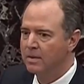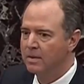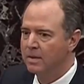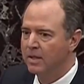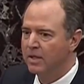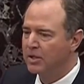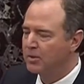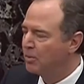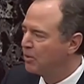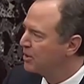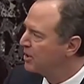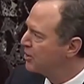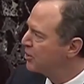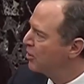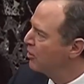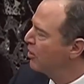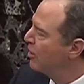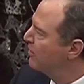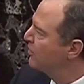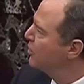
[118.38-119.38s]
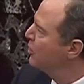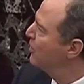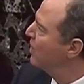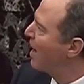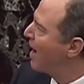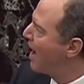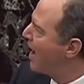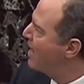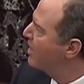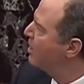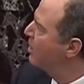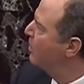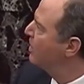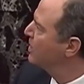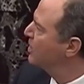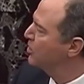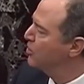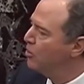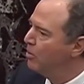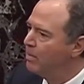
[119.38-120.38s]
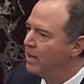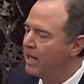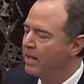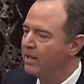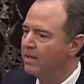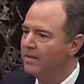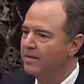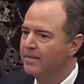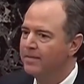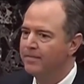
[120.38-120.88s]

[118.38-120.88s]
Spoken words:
They're supposed to turn it over to you. I don't know what to do about it.